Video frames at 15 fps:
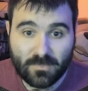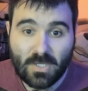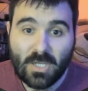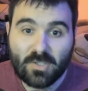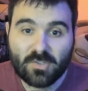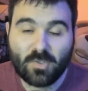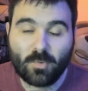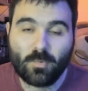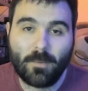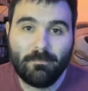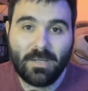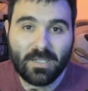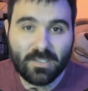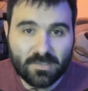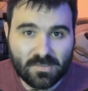So
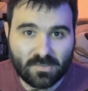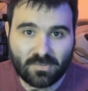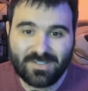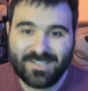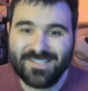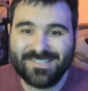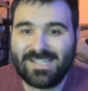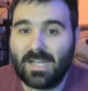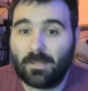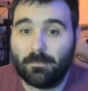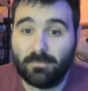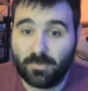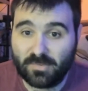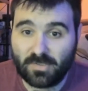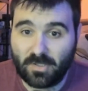Rapunzel is not a
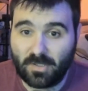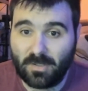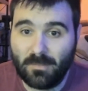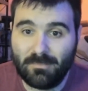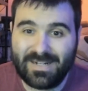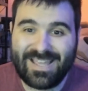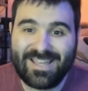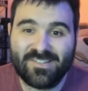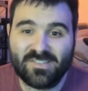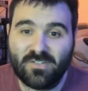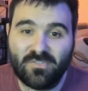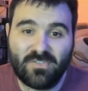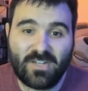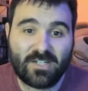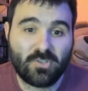booster, but has an
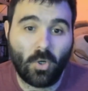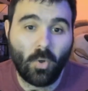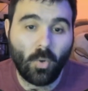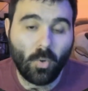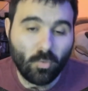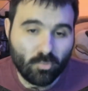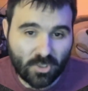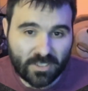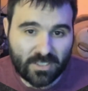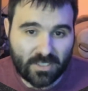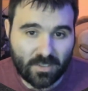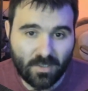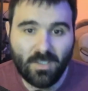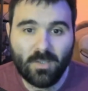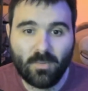effect
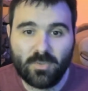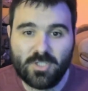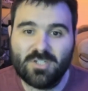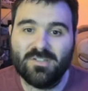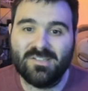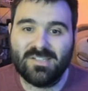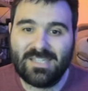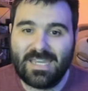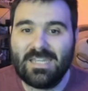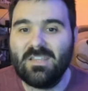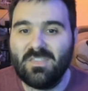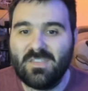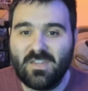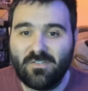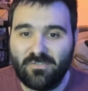only when she is
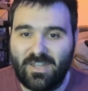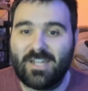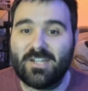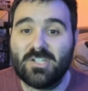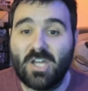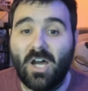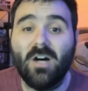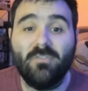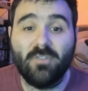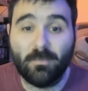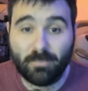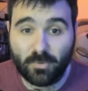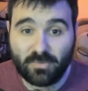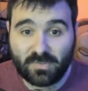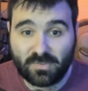gaining the effect of a
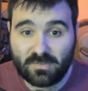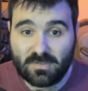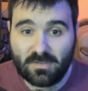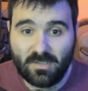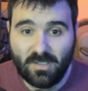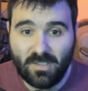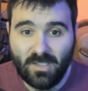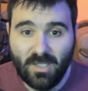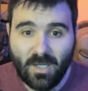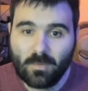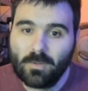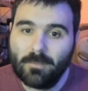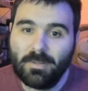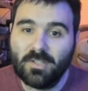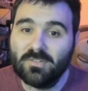boost.
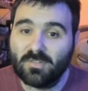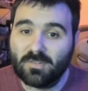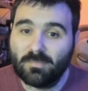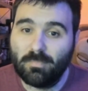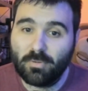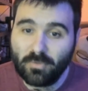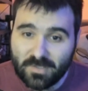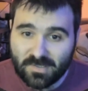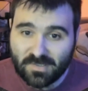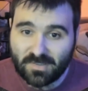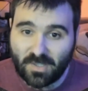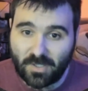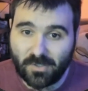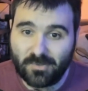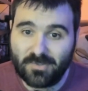Rapunzel's prince,
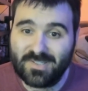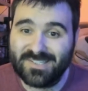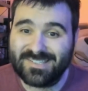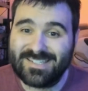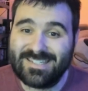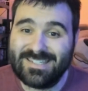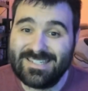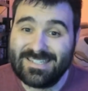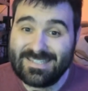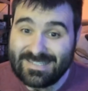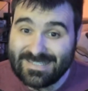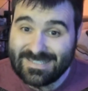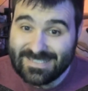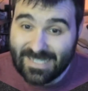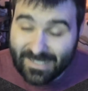though,
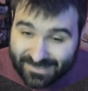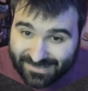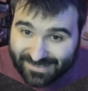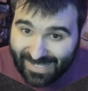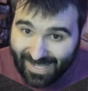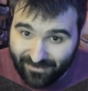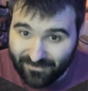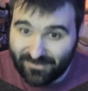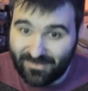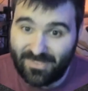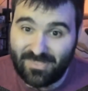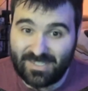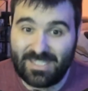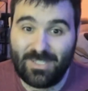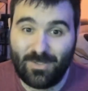does have
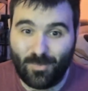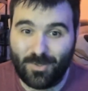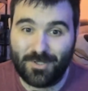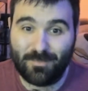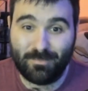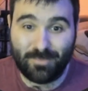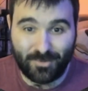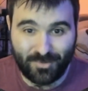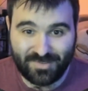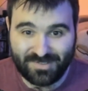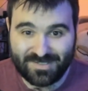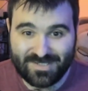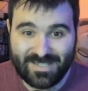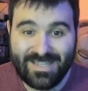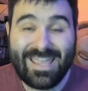the keyword
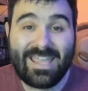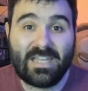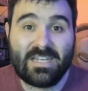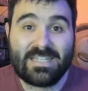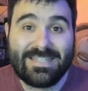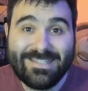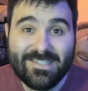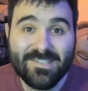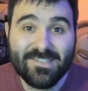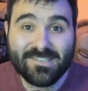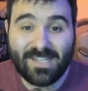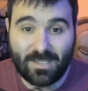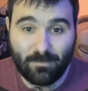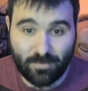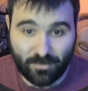boost and
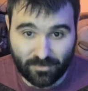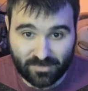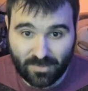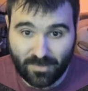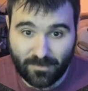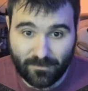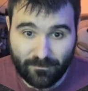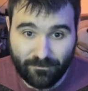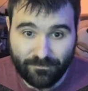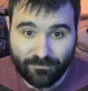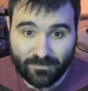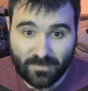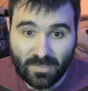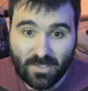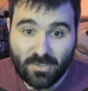is a booster.
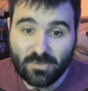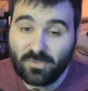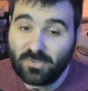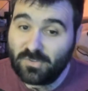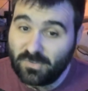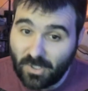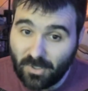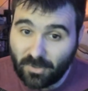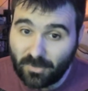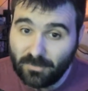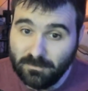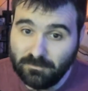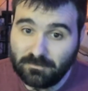So,